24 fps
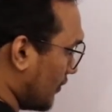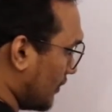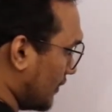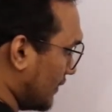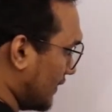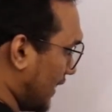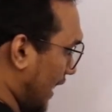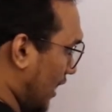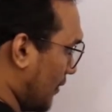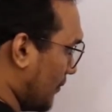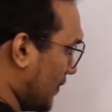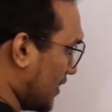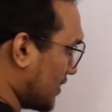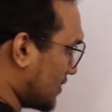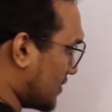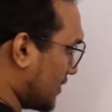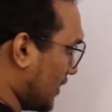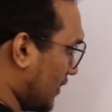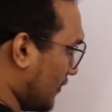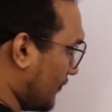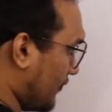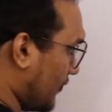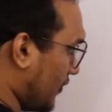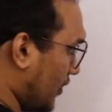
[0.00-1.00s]

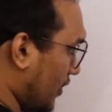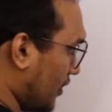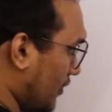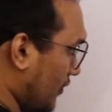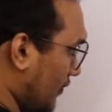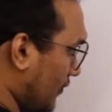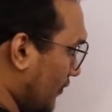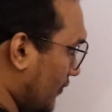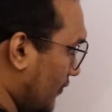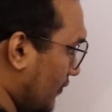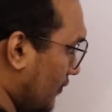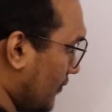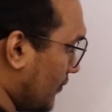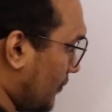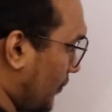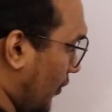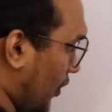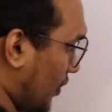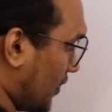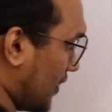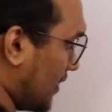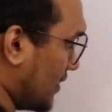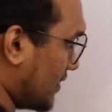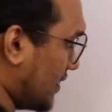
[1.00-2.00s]
dimension for
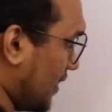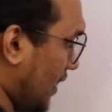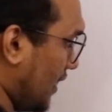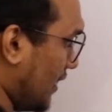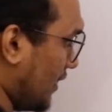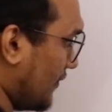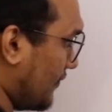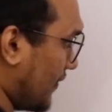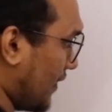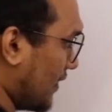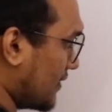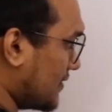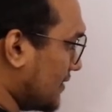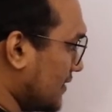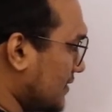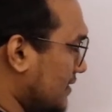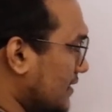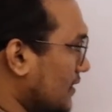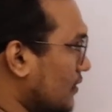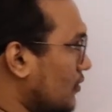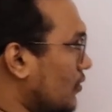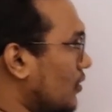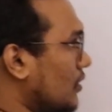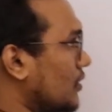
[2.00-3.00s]
potential difference
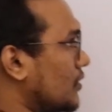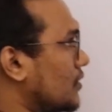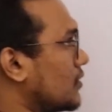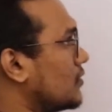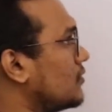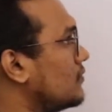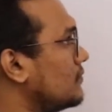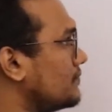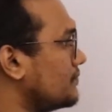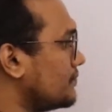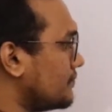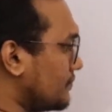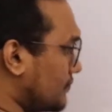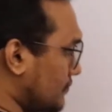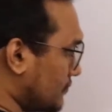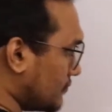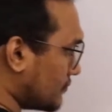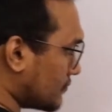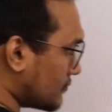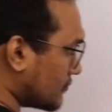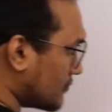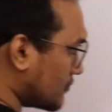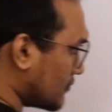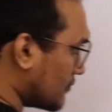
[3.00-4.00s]
is equal to
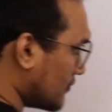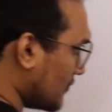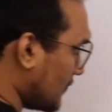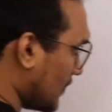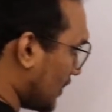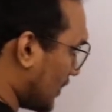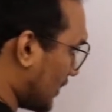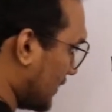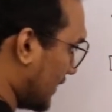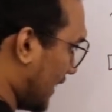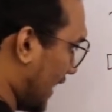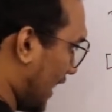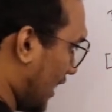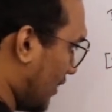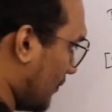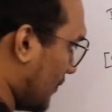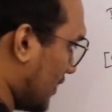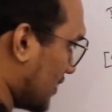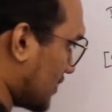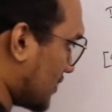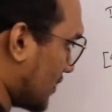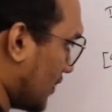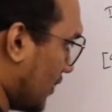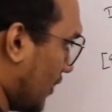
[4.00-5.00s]

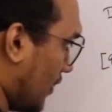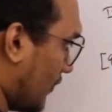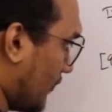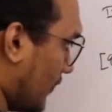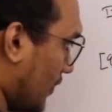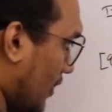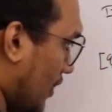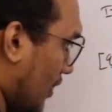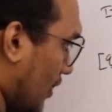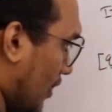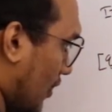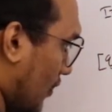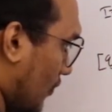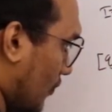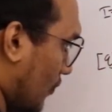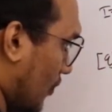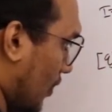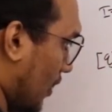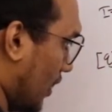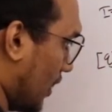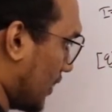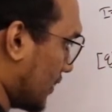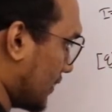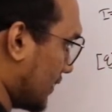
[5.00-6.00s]
dimension of
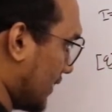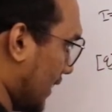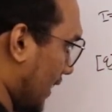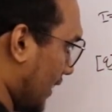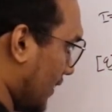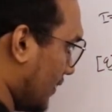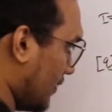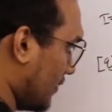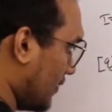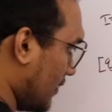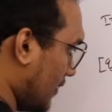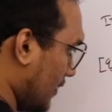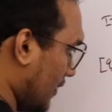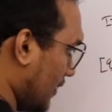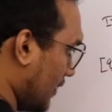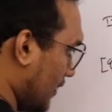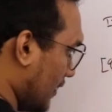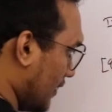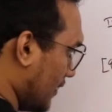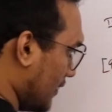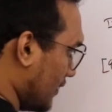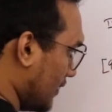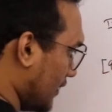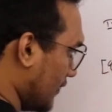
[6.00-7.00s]
work done
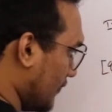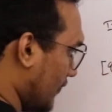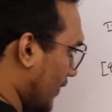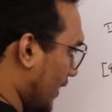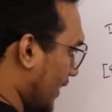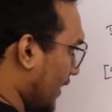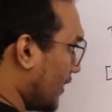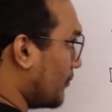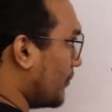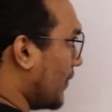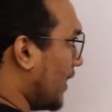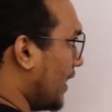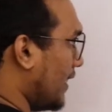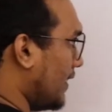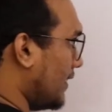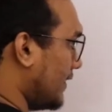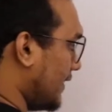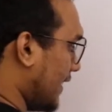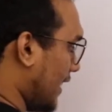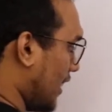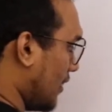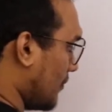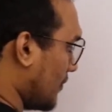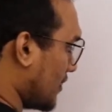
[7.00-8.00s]
divided by
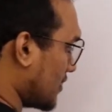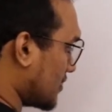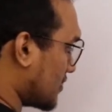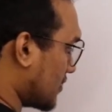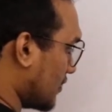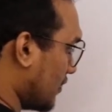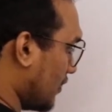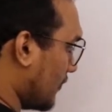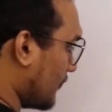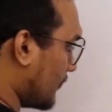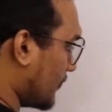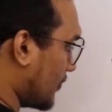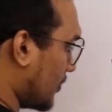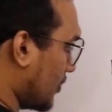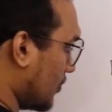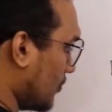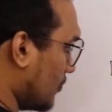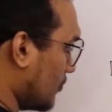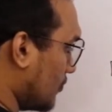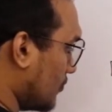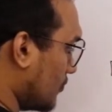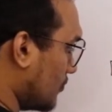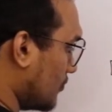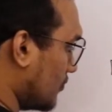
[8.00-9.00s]
dimension of
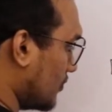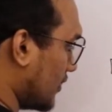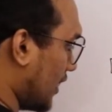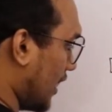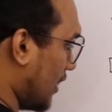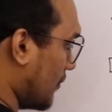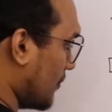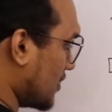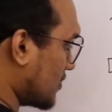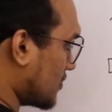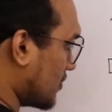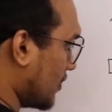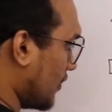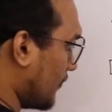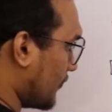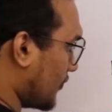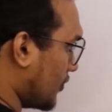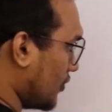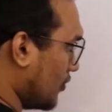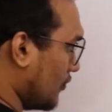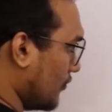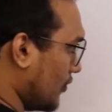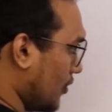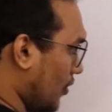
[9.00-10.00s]
Q. Dimension of
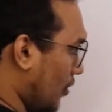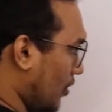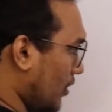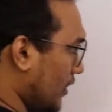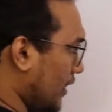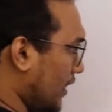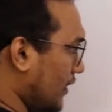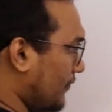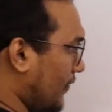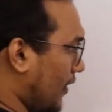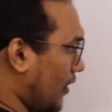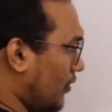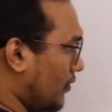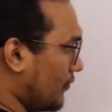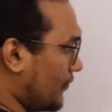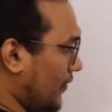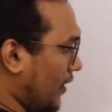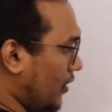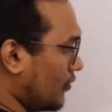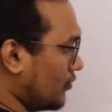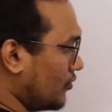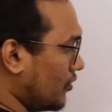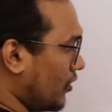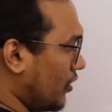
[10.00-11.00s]
Q we already
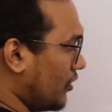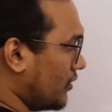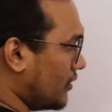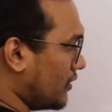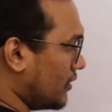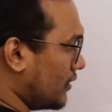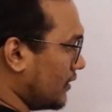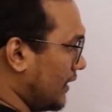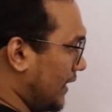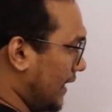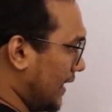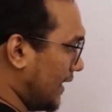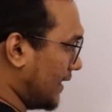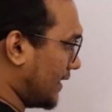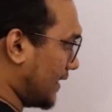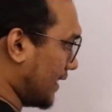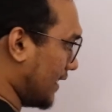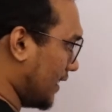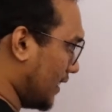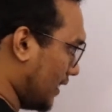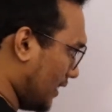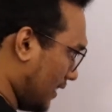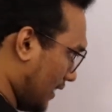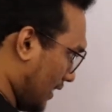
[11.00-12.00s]
found out
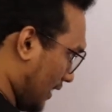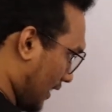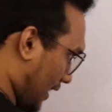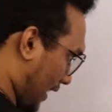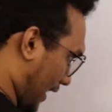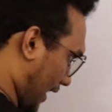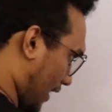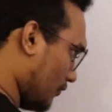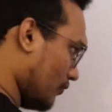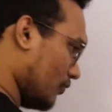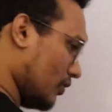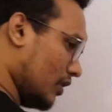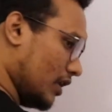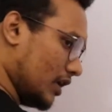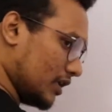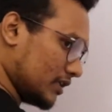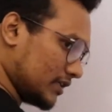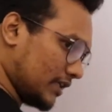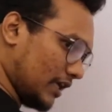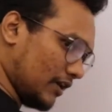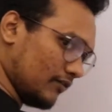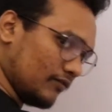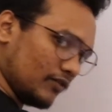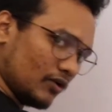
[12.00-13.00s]
80, and
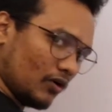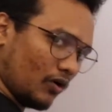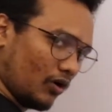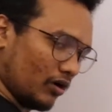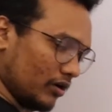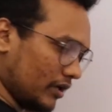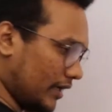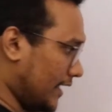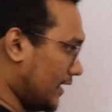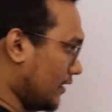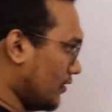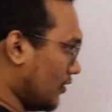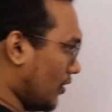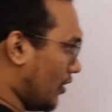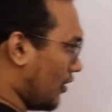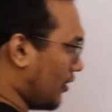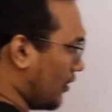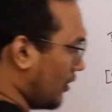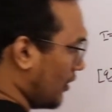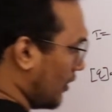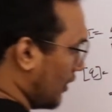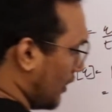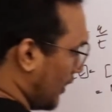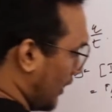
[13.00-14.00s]
work done we already
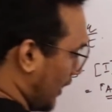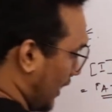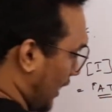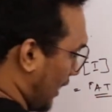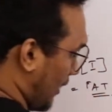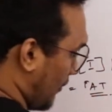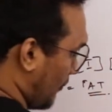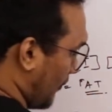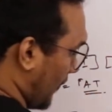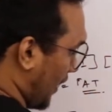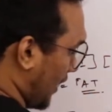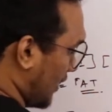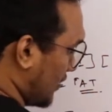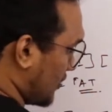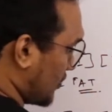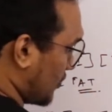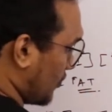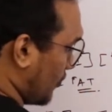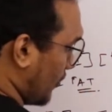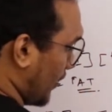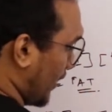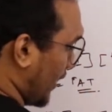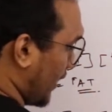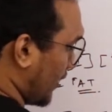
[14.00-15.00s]
know ml
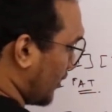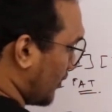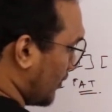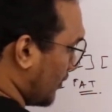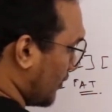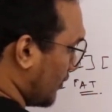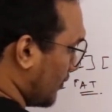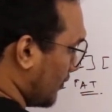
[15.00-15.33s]
square